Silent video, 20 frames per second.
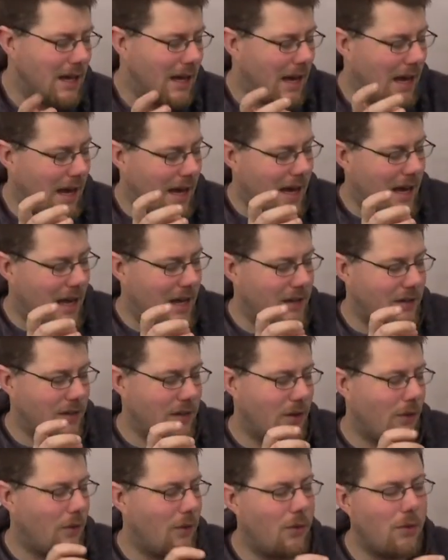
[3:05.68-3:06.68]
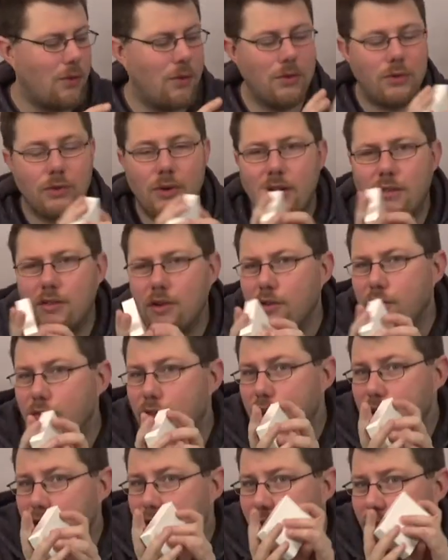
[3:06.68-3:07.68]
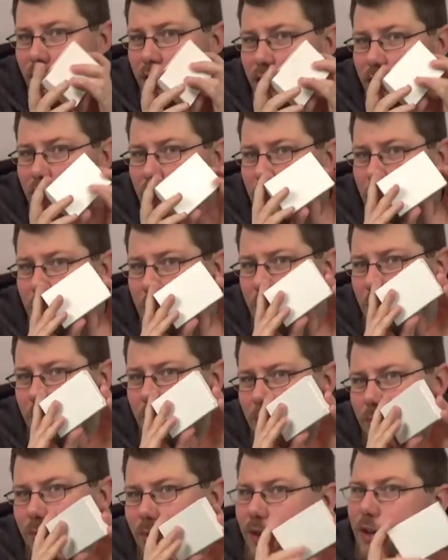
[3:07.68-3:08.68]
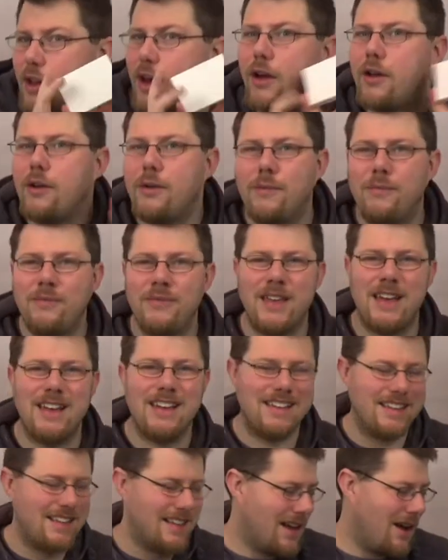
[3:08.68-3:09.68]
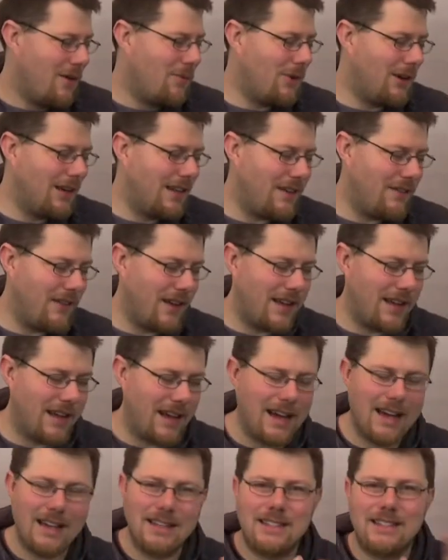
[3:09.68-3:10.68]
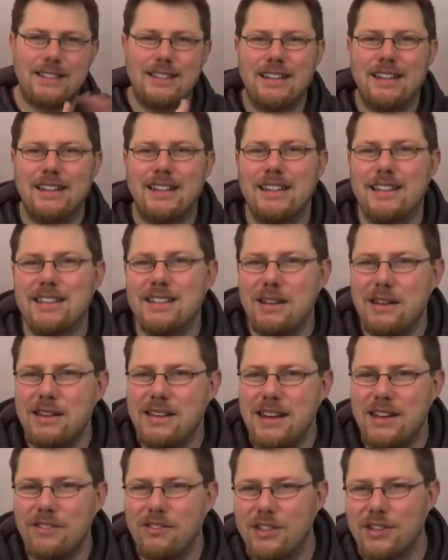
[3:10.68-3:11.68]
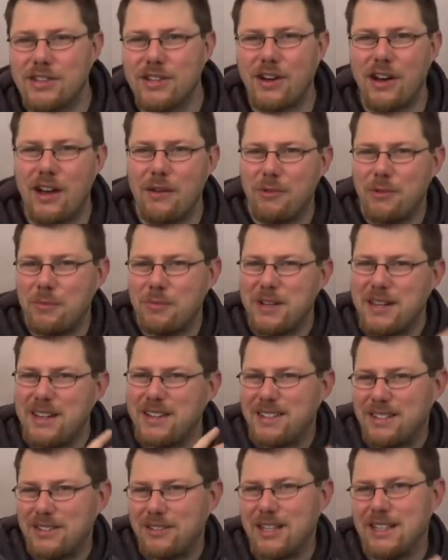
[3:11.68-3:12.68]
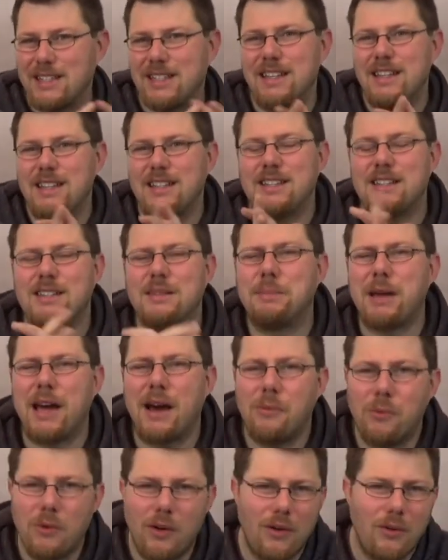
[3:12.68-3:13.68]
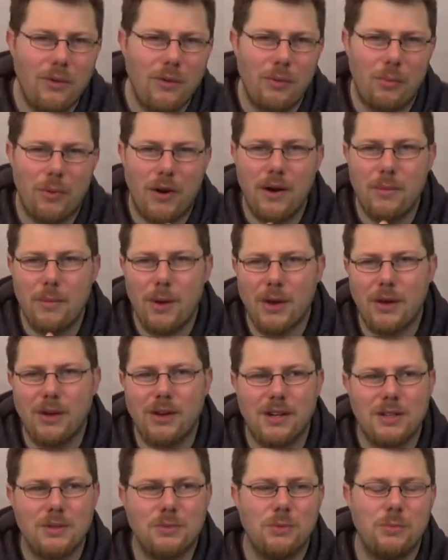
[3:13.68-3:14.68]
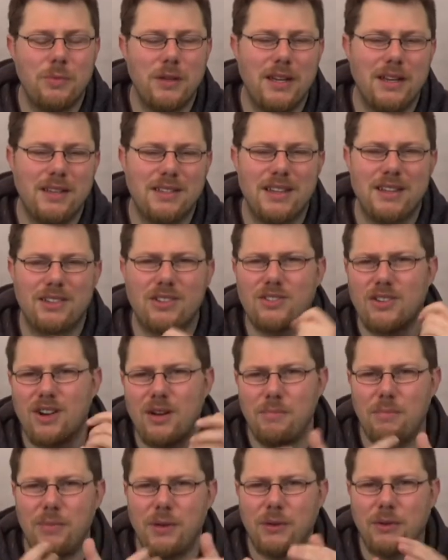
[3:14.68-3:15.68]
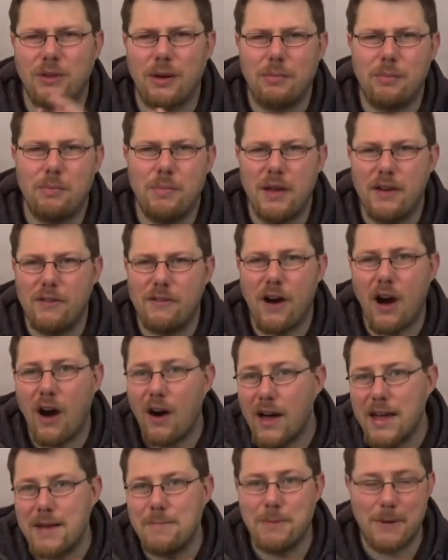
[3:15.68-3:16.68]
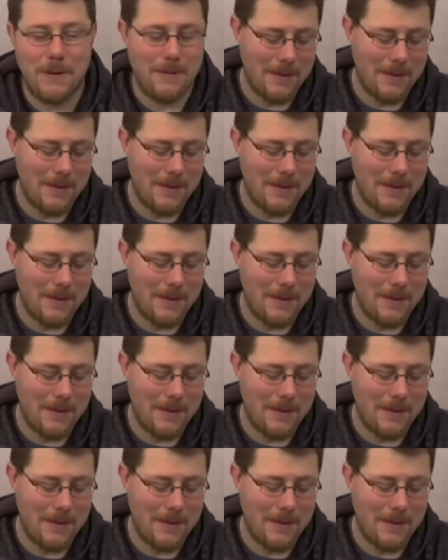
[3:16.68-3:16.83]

And, do I reveal them? No. We'll leave it as nearer the time we'll be doing teasers about what all the promo cards will be, except to try and build up a bit of hype.